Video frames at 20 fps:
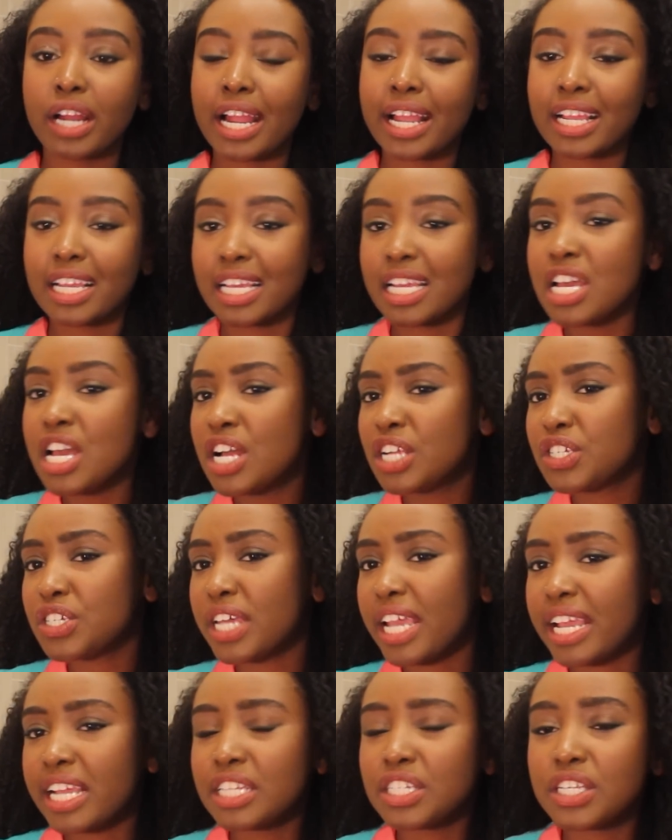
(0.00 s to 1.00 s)
I
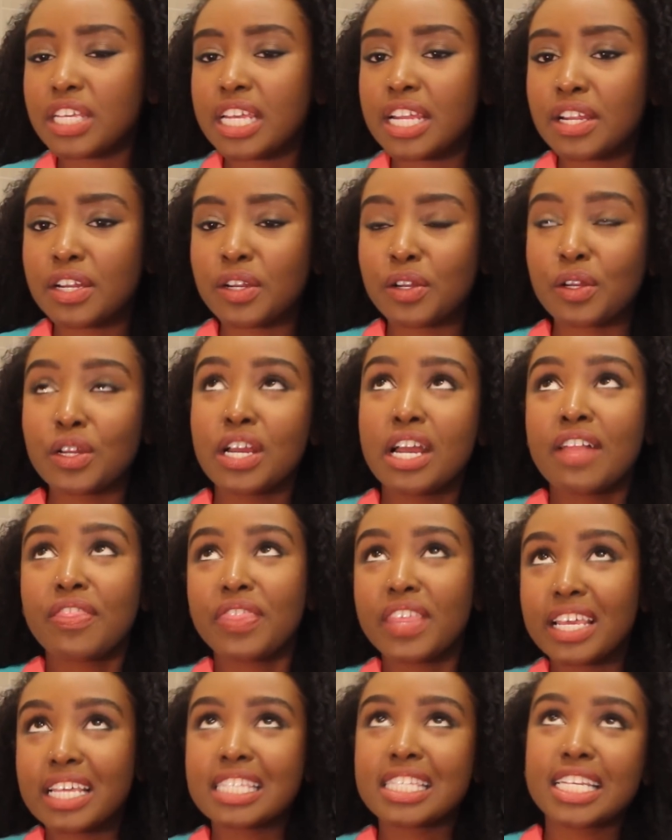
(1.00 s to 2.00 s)
change
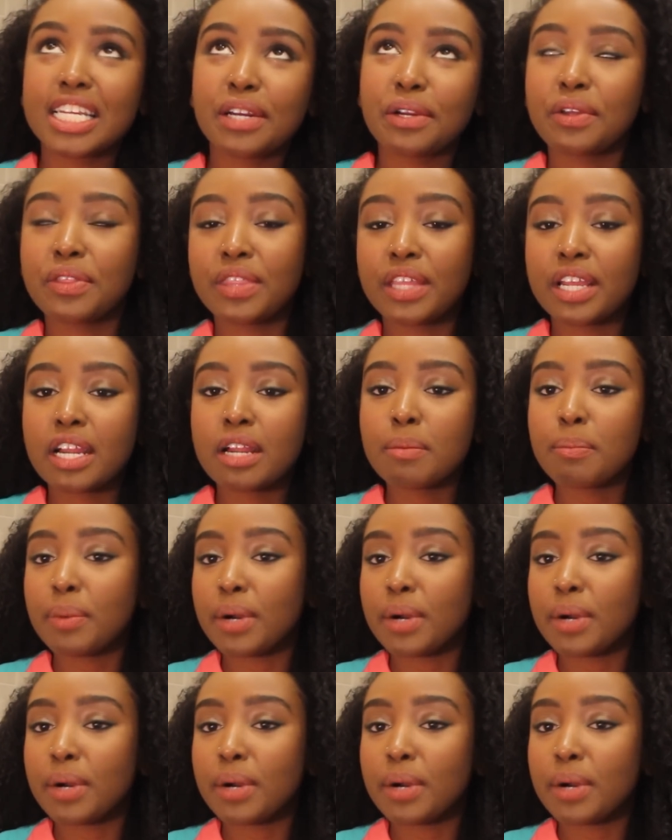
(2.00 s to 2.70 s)
things here and there,